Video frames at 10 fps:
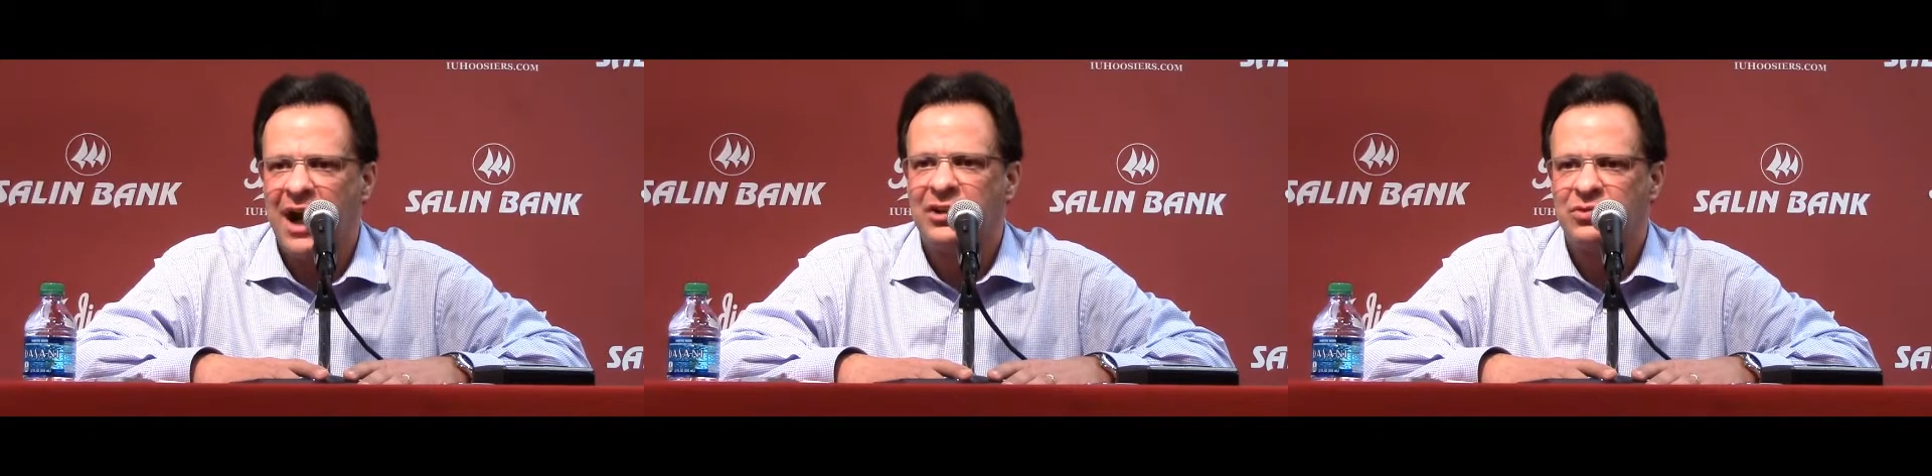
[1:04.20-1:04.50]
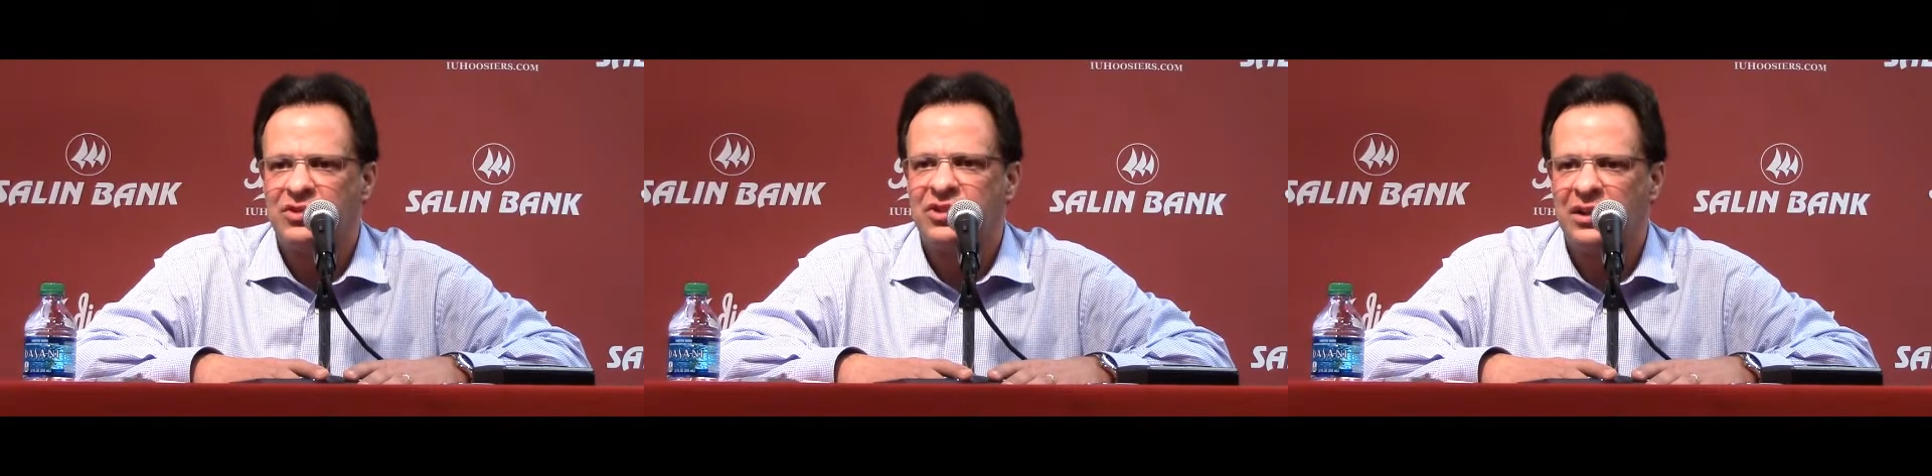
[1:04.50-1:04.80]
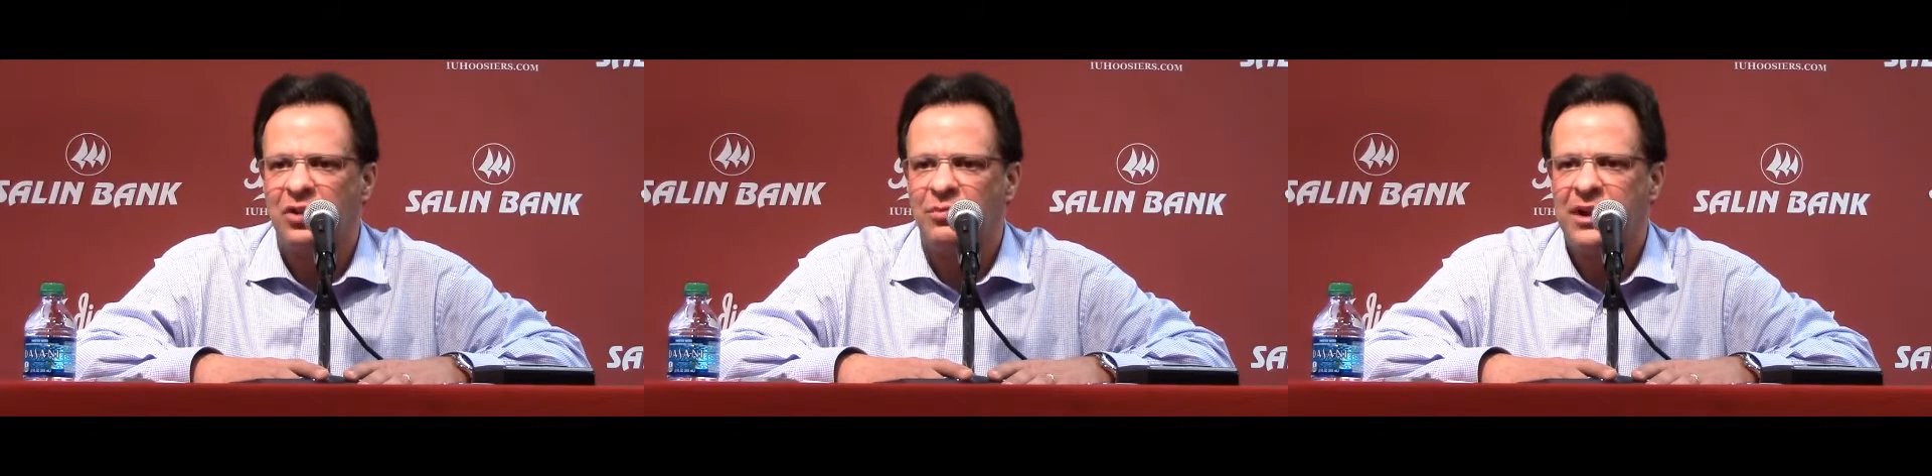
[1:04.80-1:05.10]
got to us
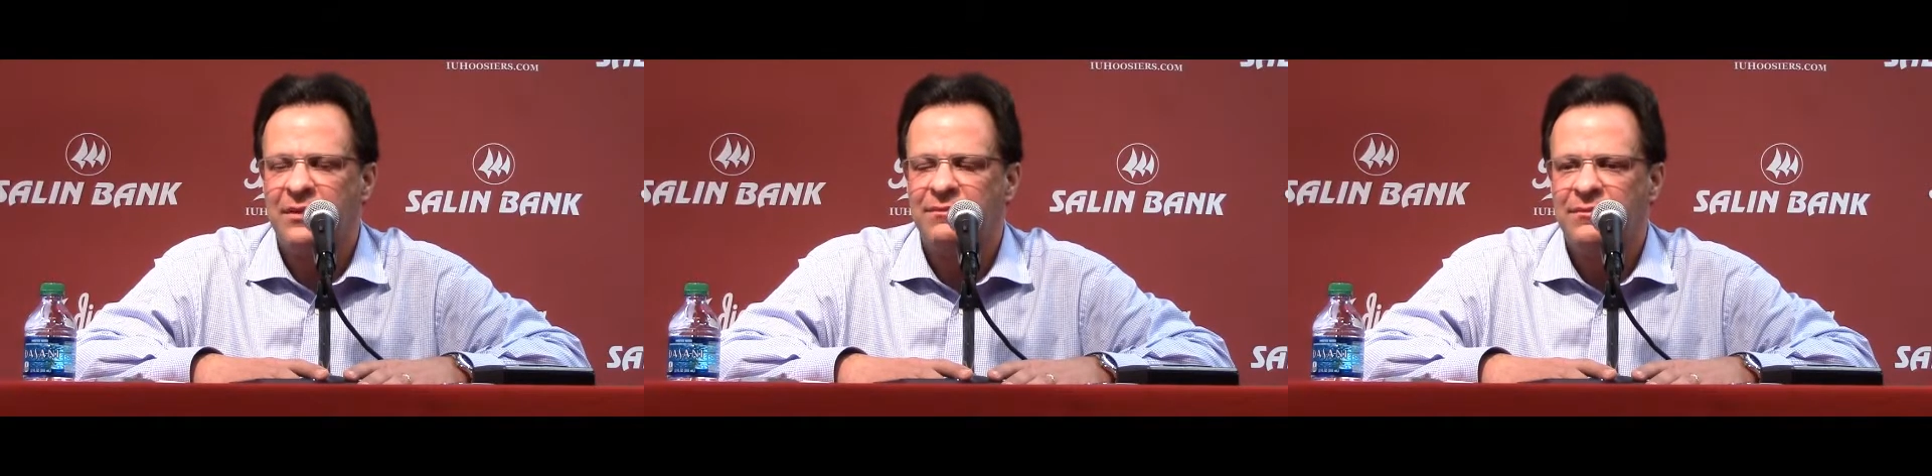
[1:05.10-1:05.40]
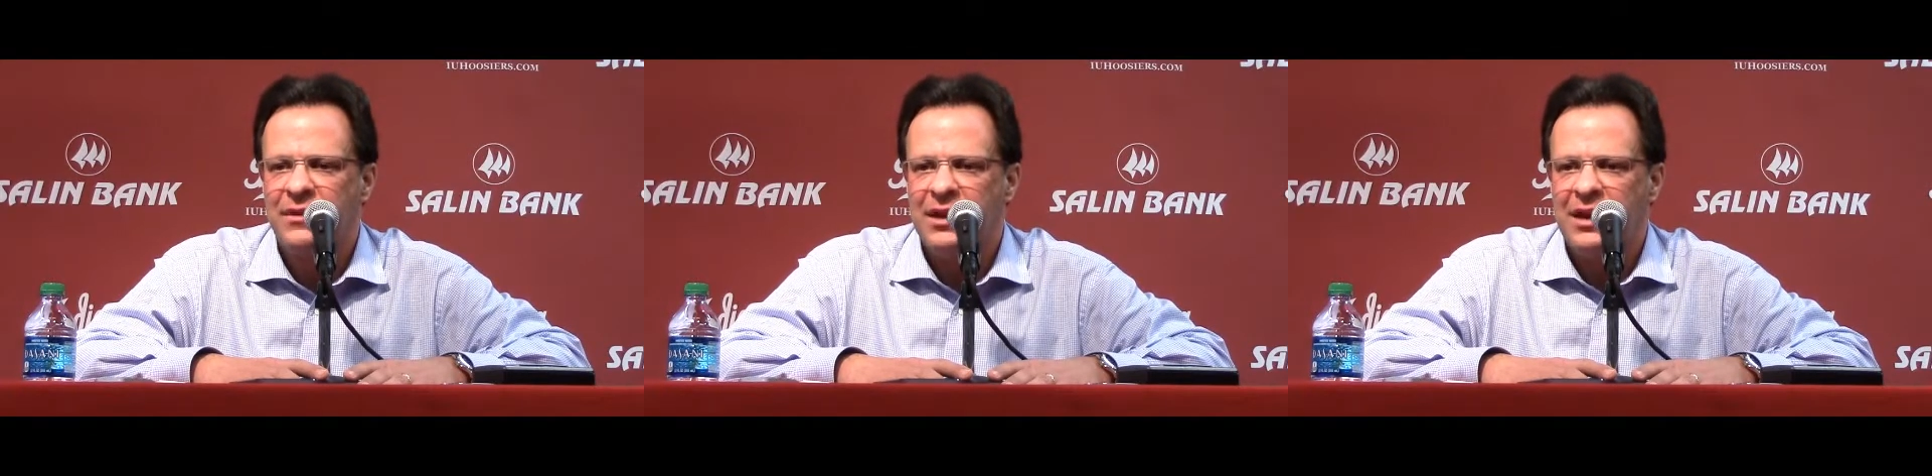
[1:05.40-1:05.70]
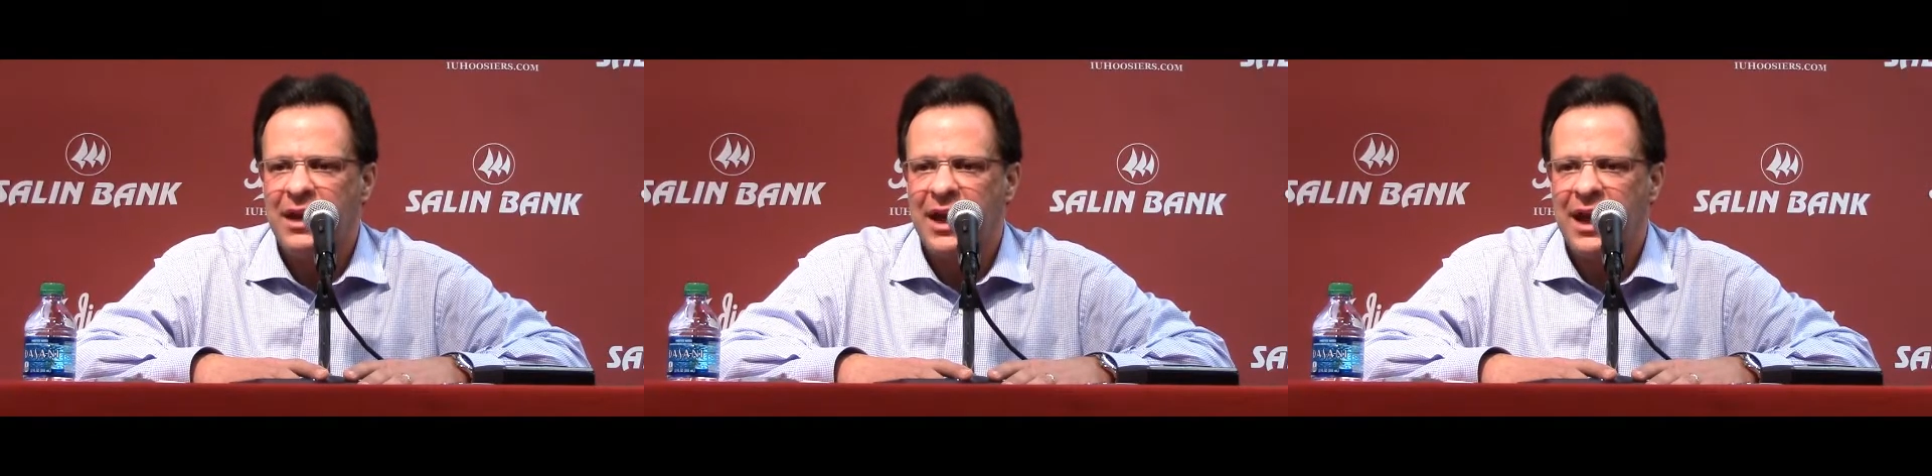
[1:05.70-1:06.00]
a little bit
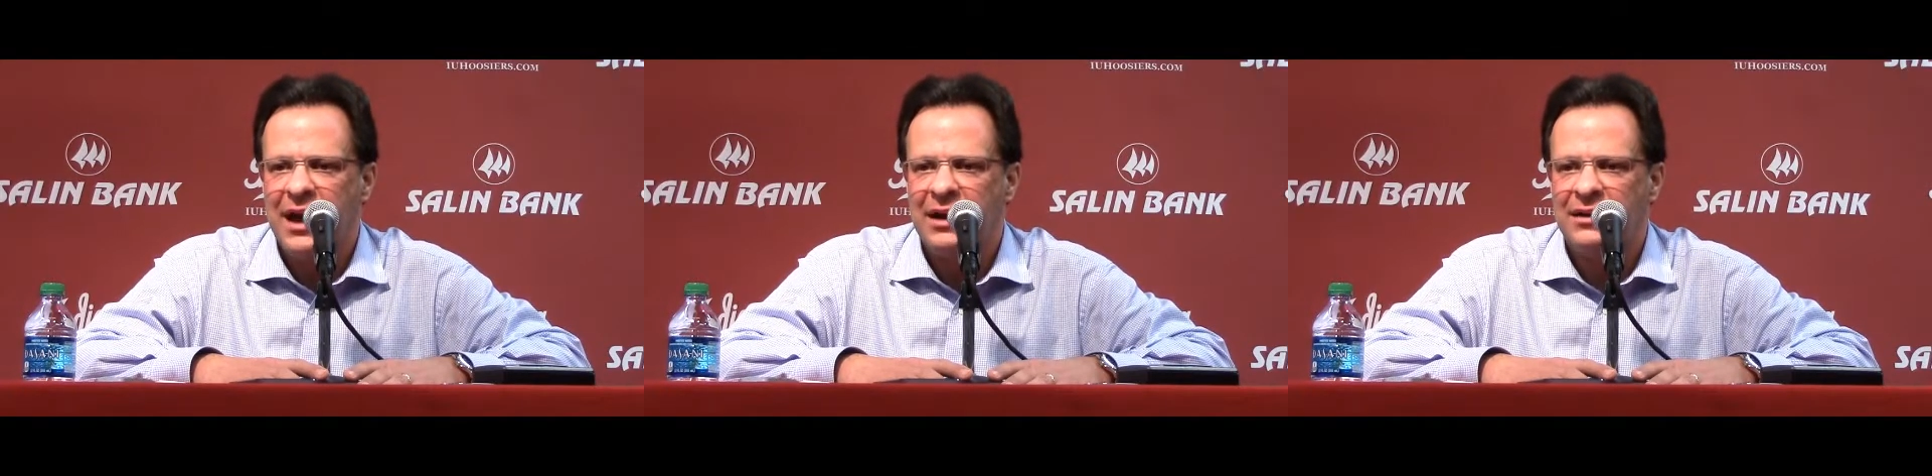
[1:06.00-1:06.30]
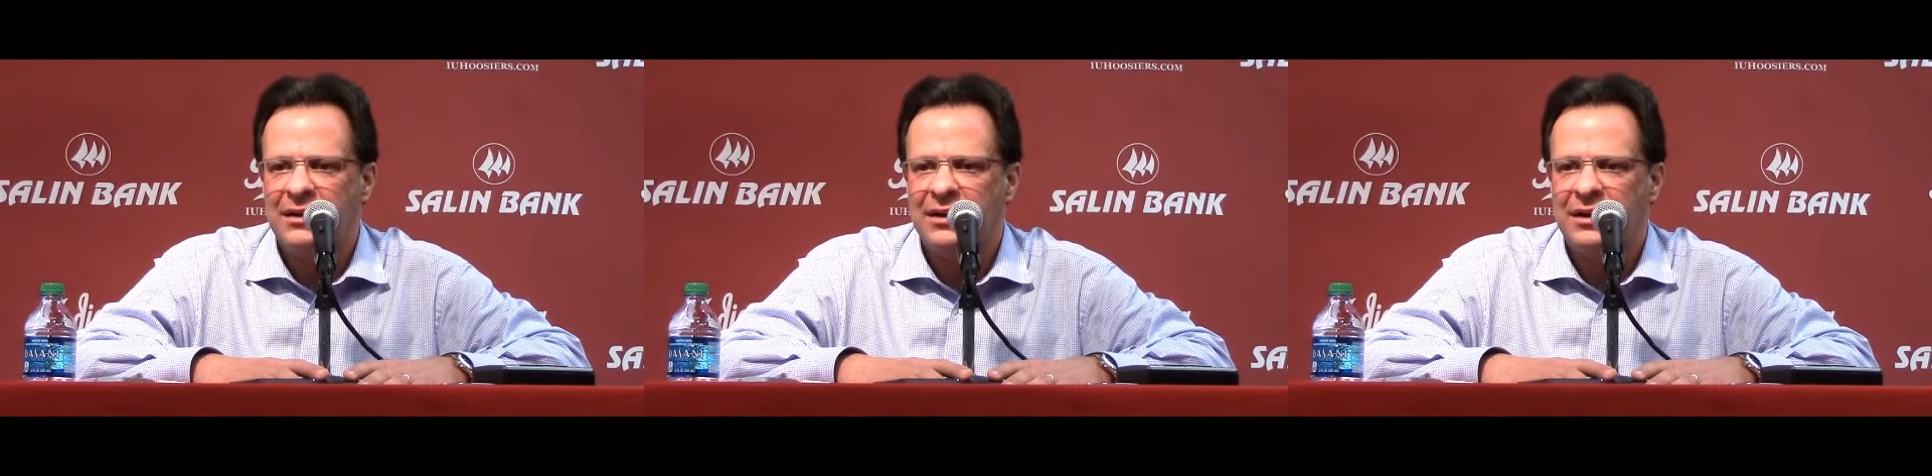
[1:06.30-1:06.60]
and